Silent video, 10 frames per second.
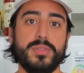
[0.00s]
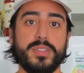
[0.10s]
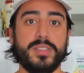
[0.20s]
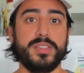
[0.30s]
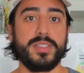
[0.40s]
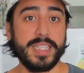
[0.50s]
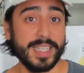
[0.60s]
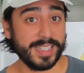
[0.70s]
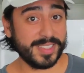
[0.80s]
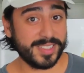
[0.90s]

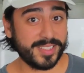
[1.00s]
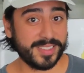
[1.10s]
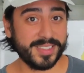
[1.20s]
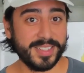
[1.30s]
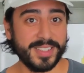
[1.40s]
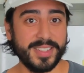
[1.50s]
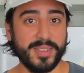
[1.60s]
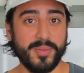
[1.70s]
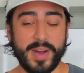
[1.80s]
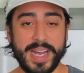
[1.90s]
six
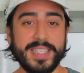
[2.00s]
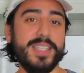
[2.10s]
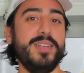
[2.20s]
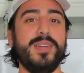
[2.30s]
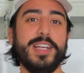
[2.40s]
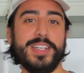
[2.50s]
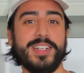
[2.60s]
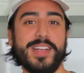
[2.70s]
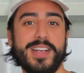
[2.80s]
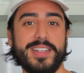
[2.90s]
widely
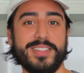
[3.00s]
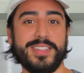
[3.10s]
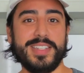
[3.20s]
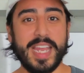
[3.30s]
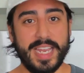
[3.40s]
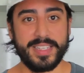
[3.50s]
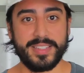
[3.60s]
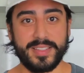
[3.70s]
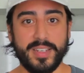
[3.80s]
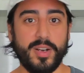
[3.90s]
recognized tastes
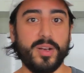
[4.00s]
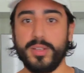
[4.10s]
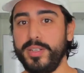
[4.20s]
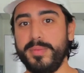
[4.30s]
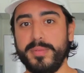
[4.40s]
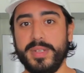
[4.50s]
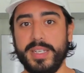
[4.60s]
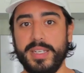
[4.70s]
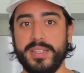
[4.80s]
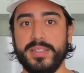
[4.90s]
that all human
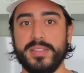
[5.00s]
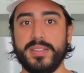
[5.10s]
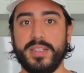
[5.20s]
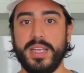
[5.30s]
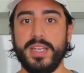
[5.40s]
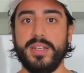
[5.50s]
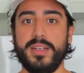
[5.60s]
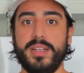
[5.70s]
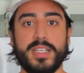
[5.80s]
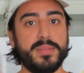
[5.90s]
beings can
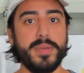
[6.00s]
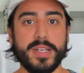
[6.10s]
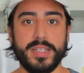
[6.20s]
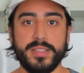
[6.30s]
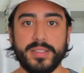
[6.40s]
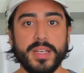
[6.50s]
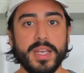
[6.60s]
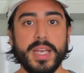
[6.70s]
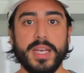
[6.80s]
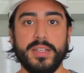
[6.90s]
experience,
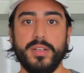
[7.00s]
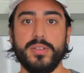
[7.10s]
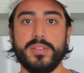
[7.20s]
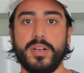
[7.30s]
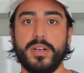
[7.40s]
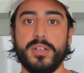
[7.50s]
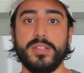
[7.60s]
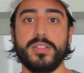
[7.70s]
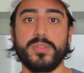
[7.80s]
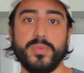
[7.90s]
and those are
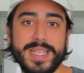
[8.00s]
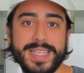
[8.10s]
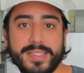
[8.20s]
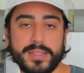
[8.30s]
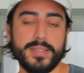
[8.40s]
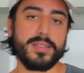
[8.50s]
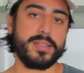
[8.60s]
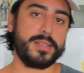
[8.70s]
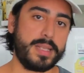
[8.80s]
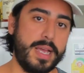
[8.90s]
sweet,
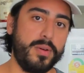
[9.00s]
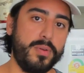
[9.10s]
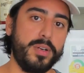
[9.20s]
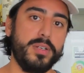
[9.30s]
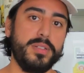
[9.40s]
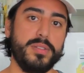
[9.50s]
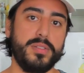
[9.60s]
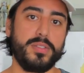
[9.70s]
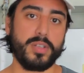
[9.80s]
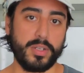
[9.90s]
sour,
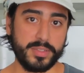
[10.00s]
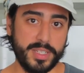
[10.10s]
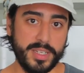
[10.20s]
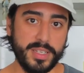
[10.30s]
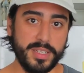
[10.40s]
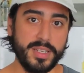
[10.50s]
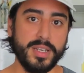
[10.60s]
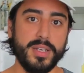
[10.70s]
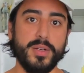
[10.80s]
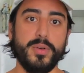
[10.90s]
salty,
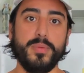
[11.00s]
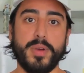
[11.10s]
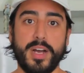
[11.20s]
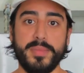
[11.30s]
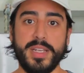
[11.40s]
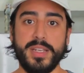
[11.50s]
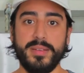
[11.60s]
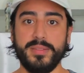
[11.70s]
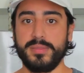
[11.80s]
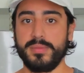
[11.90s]
umami,
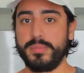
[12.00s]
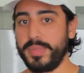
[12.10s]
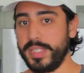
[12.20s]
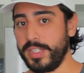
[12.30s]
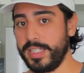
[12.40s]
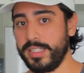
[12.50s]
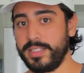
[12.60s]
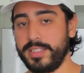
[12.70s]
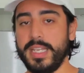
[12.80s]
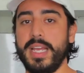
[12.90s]

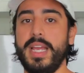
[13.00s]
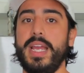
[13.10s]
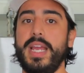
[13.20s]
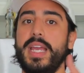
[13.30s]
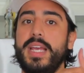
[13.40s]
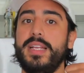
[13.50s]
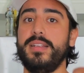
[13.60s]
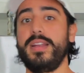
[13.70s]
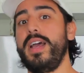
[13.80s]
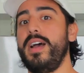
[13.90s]
bitterness, and
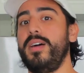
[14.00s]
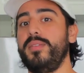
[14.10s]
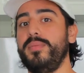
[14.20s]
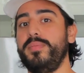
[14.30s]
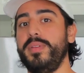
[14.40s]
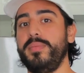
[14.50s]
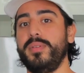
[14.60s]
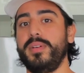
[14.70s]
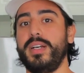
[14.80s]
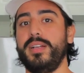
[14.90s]
now people
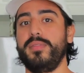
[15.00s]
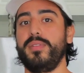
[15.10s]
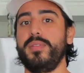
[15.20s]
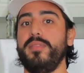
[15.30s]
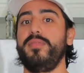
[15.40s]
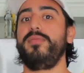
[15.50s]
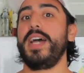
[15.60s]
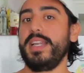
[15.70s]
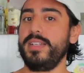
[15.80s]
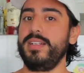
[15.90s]
are kind of throwing
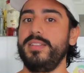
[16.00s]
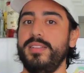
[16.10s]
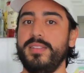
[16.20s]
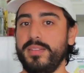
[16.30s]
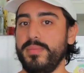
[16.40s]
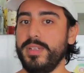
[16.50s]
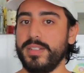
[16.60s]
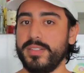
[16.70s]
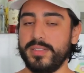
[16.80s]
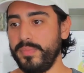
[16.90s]
fattiness into the
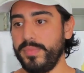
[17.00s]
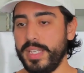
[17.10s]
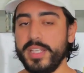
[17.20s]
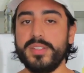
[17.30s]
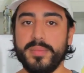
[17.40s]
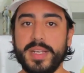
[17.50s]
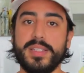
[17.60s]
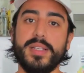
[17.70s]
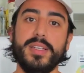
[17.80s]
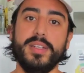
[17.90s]
mix. These are
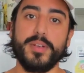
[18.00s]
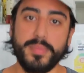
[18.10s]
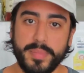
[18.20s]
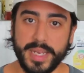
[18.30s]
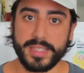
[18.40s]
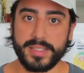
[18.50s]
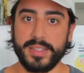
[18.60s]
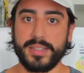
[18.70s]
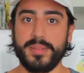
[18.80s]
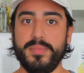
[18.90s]
basically your
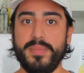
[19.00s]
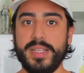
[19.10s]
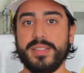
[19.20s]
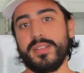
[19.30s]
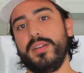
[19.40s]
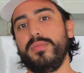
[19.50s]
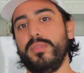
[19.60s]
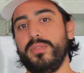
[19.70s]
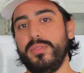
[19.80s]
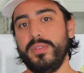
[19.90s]
basic base
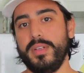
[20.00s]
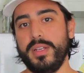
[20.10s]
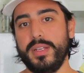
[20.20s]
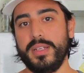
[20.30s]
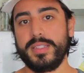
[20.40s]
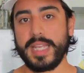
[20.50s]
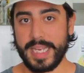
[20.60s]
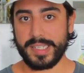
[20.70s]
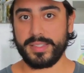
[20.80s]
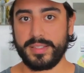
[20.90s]
level
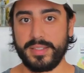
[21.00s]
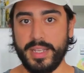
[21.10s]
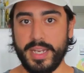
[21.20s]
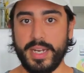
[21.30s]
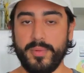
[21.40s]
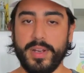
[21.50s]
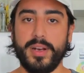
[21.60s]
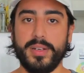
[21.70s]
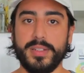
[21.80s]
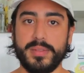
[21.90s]
tastes that we
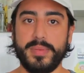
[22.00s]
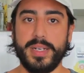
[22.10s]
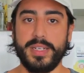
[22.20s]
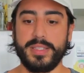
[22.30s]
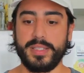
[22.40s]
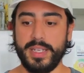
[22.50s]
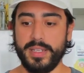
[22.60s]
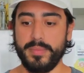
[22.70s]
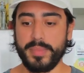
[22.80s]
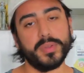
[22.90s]
all experience and the
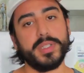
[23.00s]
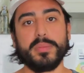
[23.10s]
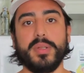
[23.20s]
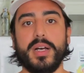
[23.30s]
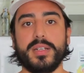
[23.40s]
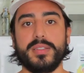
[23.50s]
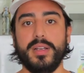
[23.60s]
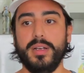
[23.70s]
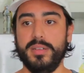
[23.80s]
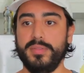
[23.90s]
building blocks
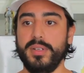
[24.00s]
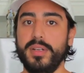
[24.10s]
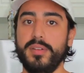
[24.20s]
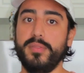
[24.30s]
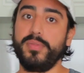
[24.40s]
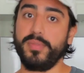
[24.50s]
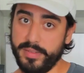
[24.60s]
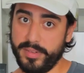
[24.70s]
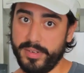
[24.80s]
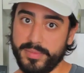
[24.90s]
of
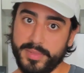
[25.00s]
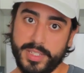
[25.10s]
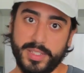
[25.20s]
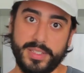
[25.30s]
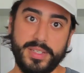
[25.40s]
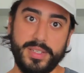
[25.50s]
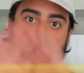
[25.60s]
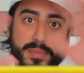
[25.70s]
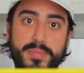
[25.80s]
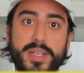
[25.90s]
flavor, which is the
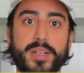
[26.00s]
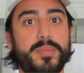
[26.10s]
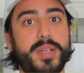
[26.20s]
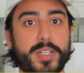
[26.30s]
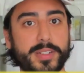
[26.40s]
bigger picture